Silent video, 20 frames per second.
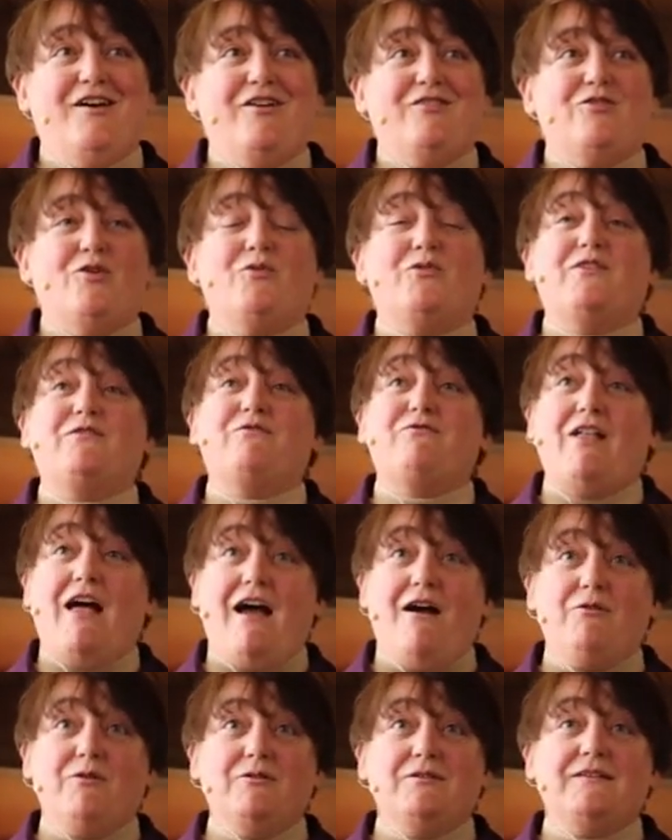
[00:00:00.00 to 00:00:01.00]
those
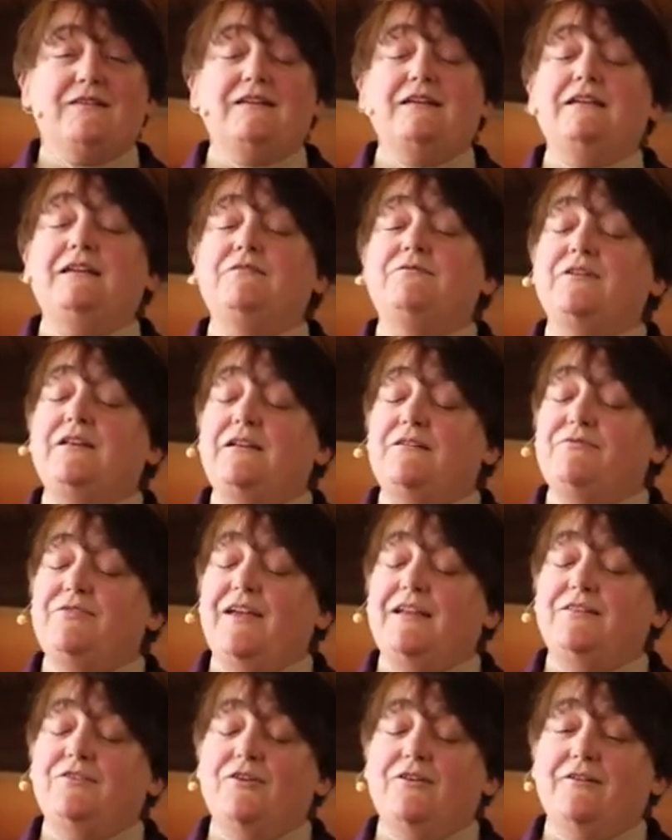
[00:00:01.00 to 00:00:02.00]
flowers, even if
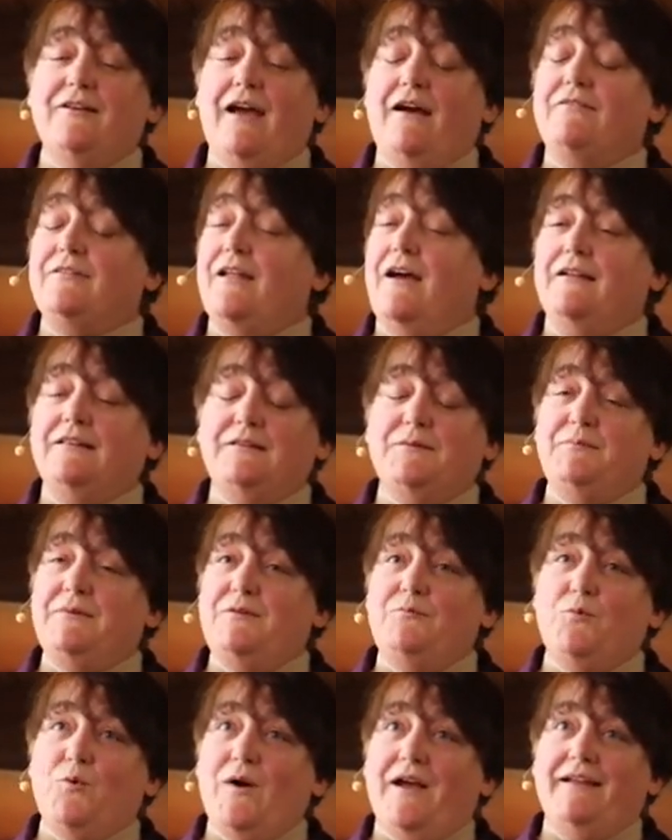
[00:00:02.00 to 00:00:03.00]
they turn out not to
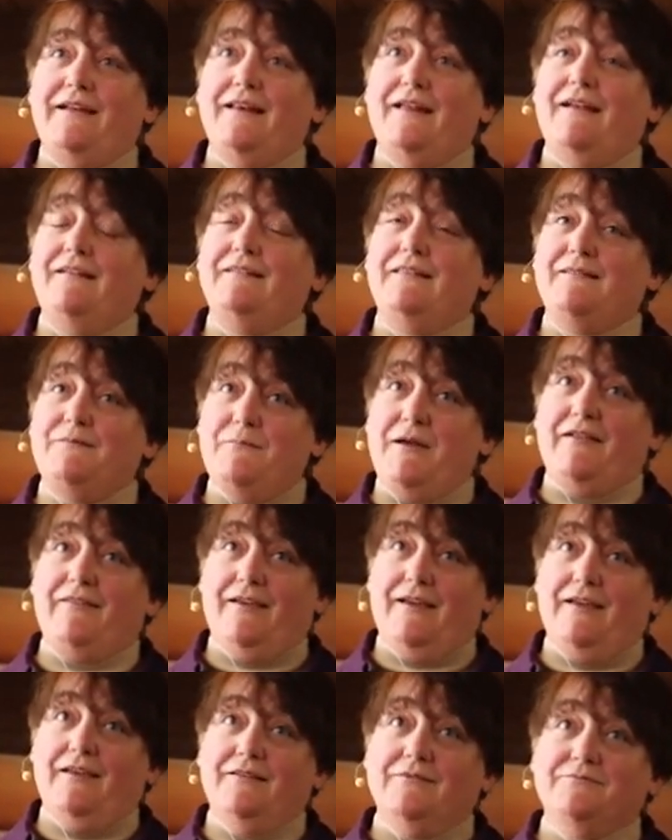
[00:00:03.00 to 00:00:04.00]
be white and
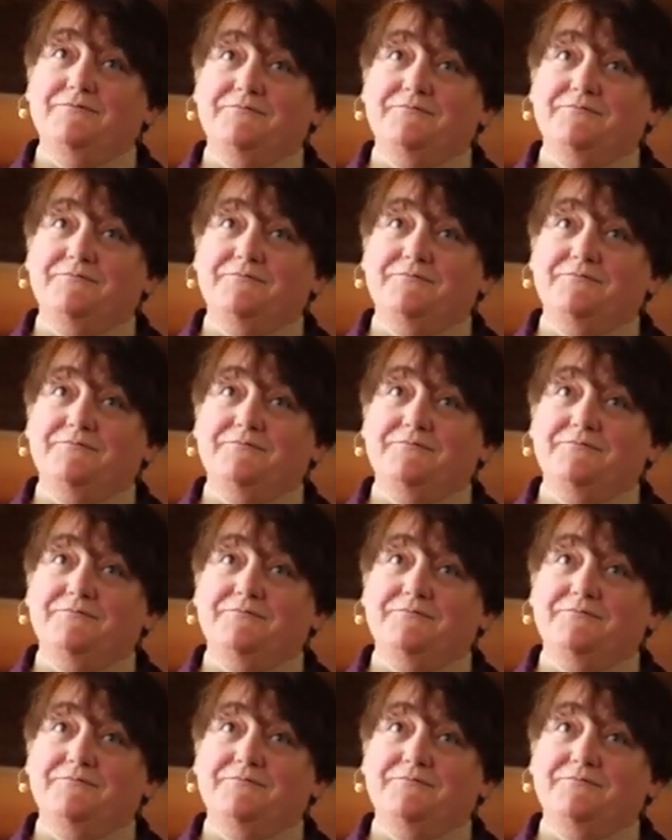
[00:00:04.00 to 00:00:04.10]
smelly,